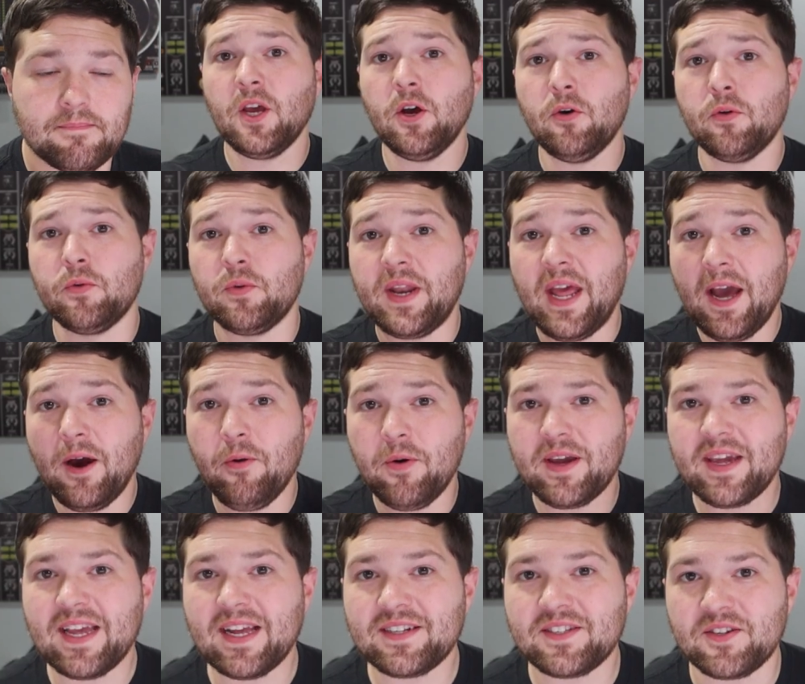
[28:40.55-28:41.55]
So now
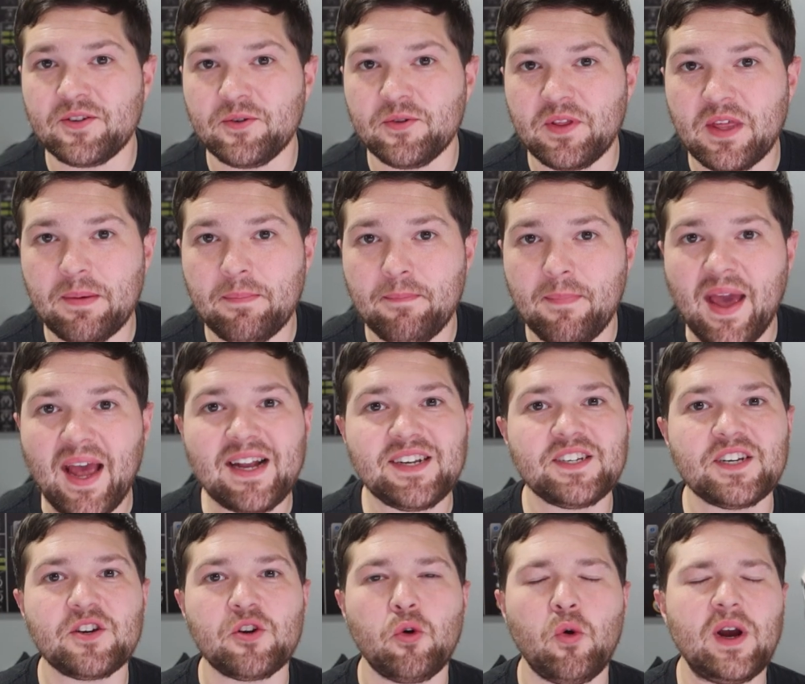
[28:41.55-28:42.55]
we get to the
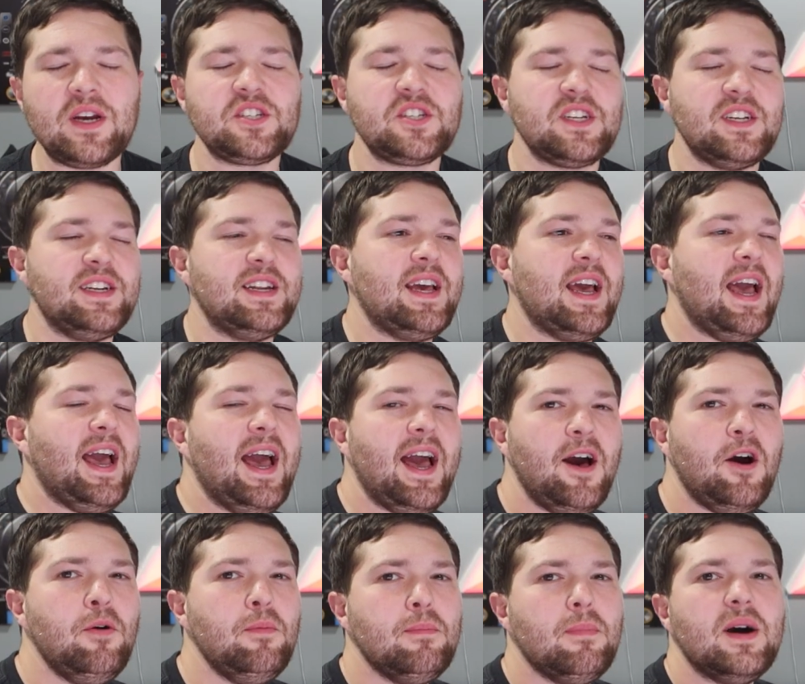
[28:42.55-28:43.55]
magic question,
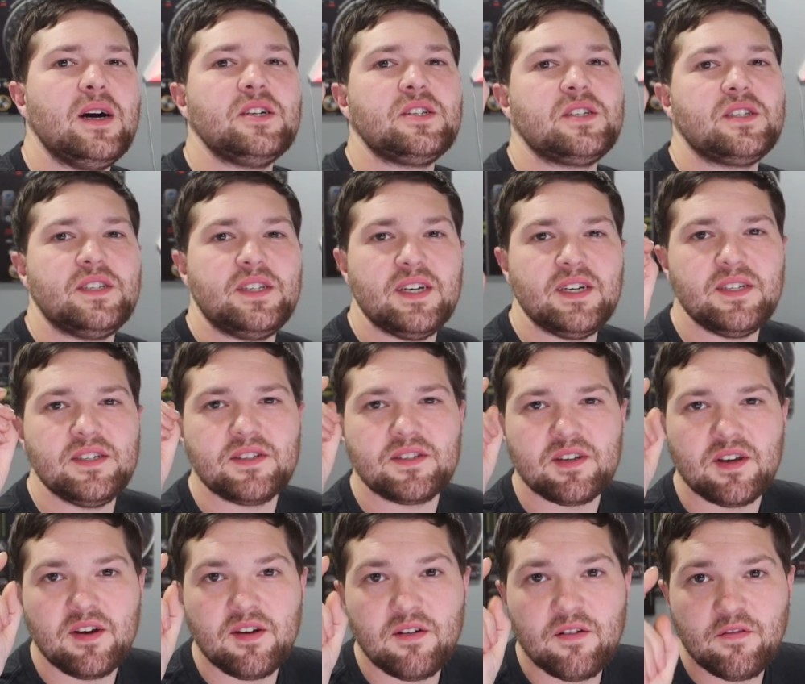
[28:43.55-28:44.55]
how much
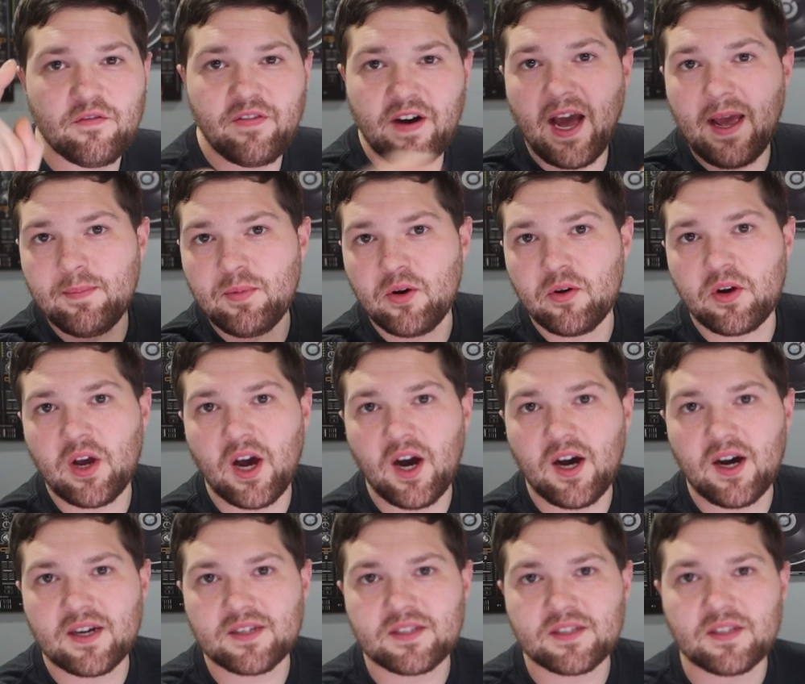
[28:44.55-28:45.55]
does Vibo
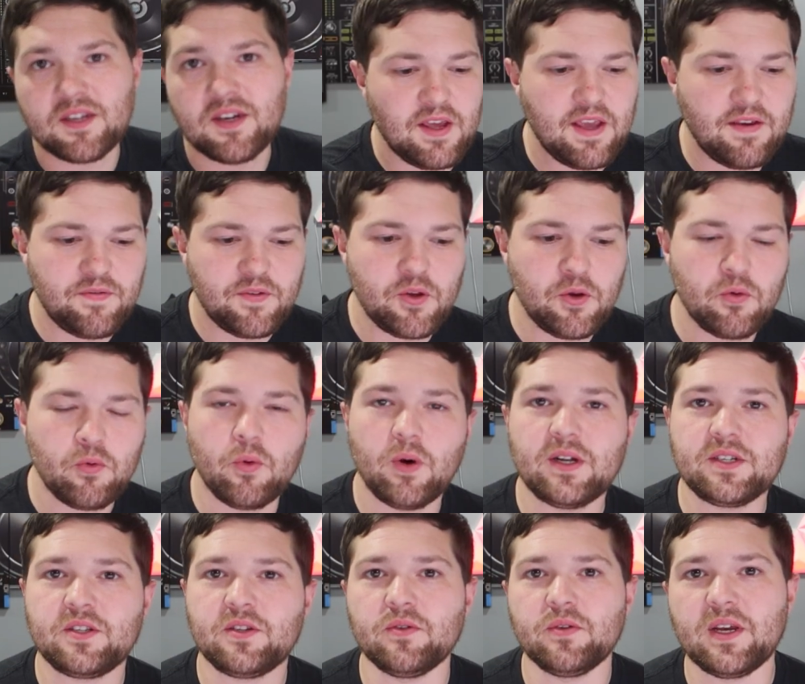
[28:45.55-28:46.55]
cost if you
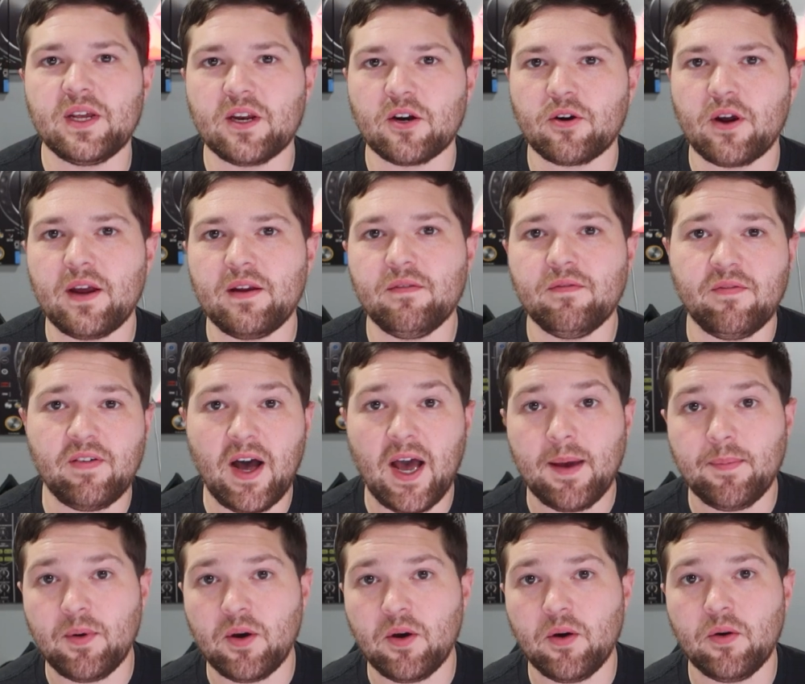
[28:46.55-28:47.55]
want to integrate
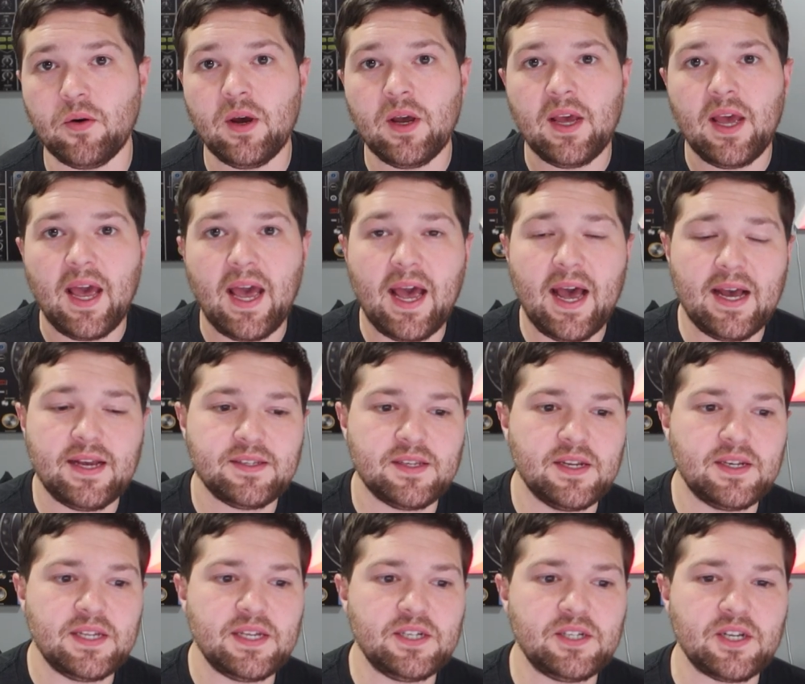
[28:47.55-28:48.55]
Vibo as
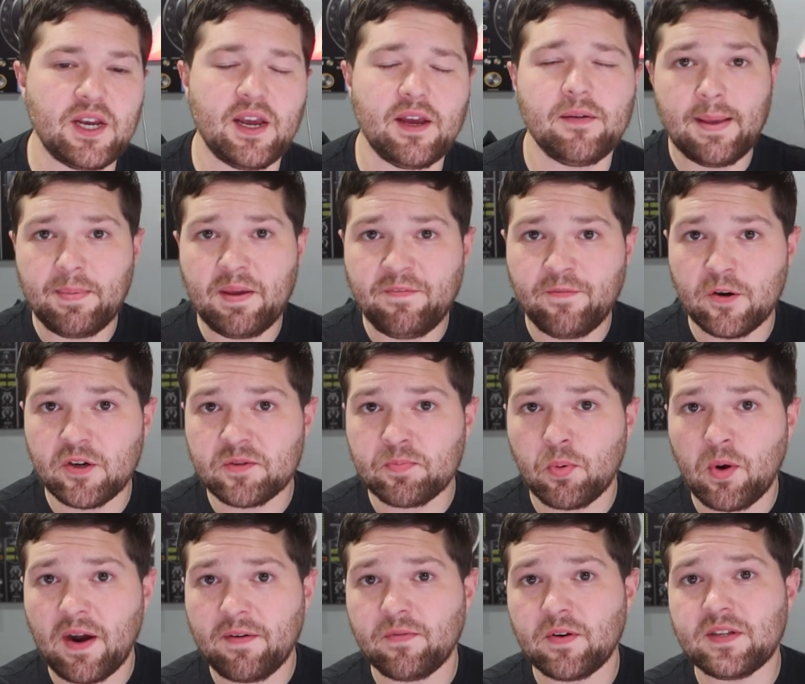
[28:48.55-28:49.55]
a D J. Let me first
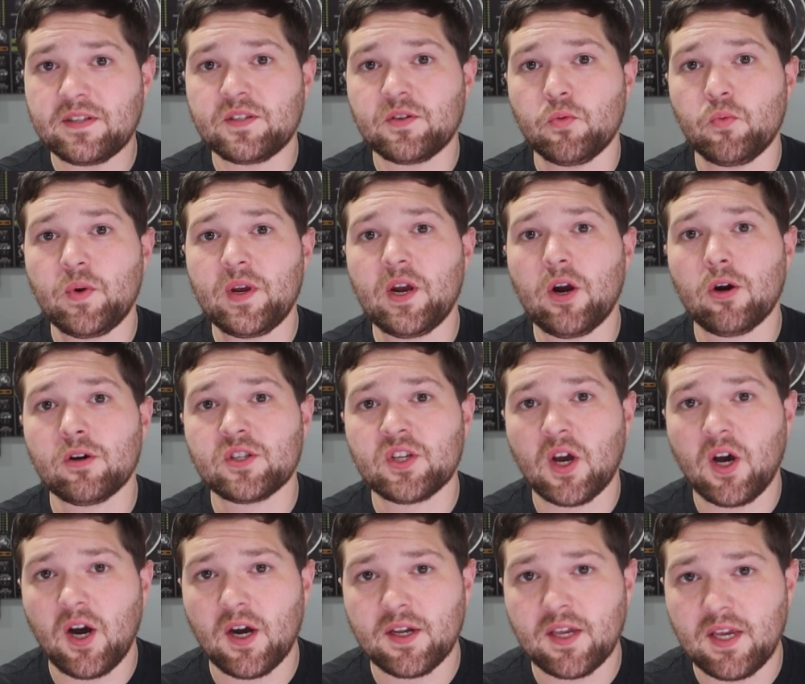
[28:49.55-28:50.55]
preference, we are
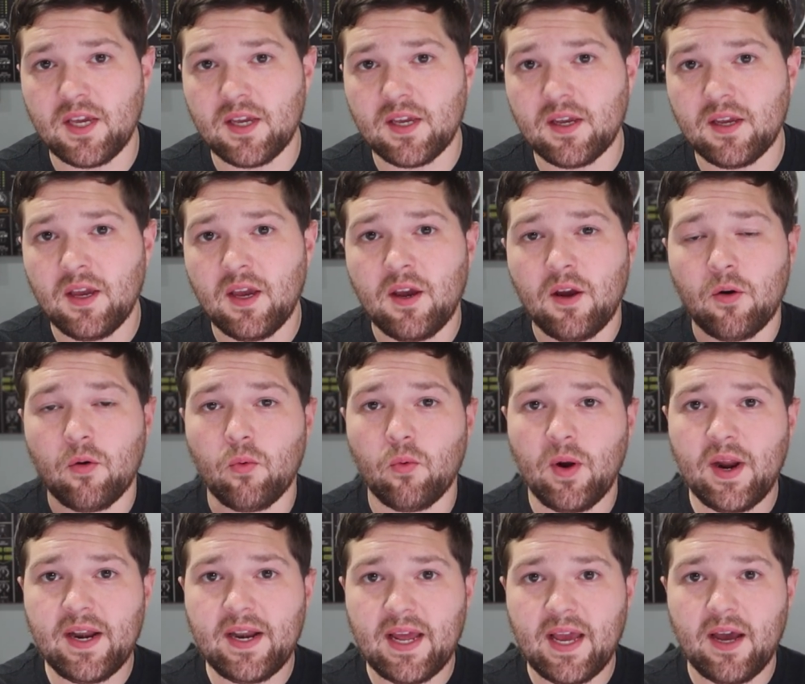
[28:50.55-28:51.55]
talking
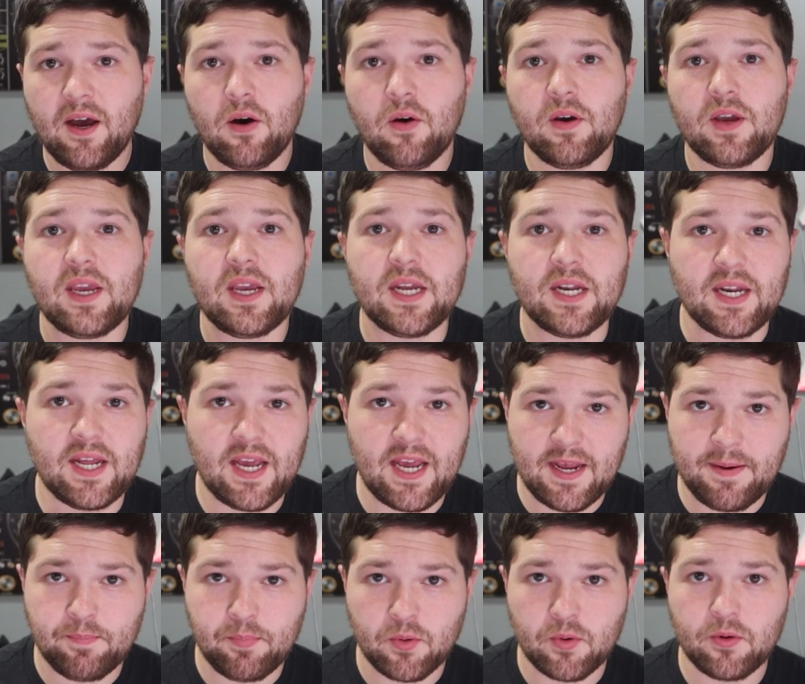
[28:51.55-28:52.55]
right now in
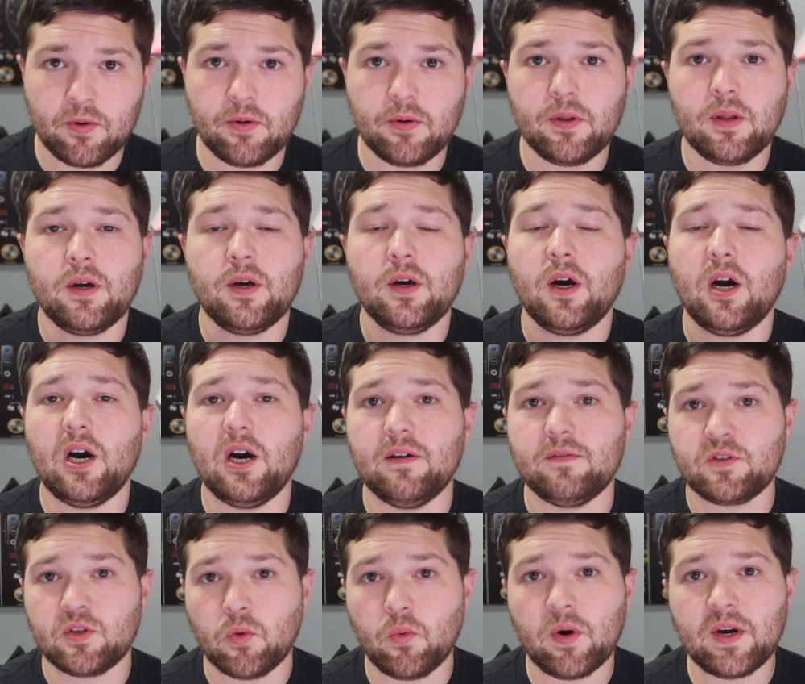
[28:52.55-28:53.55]
April
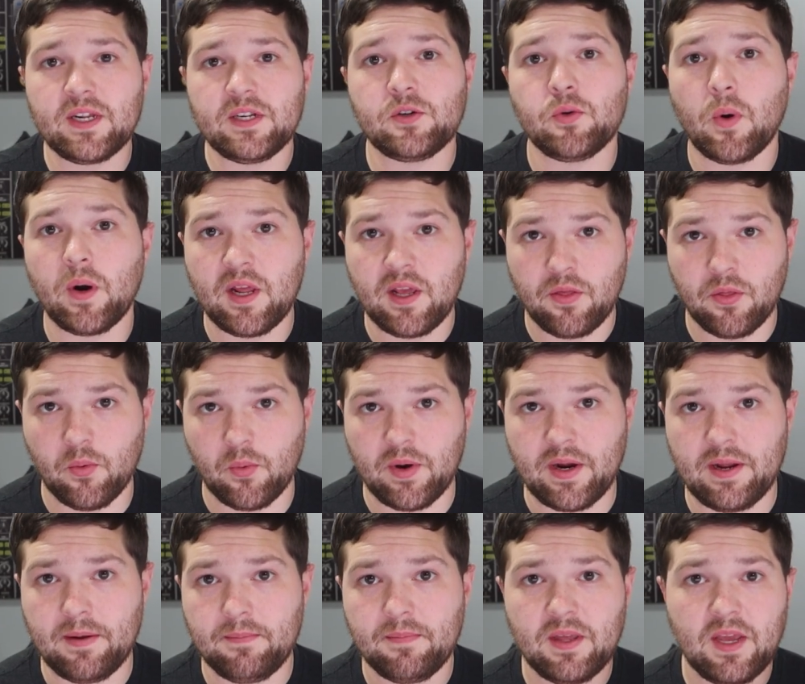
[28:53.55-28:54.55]
of twenty twenty-three.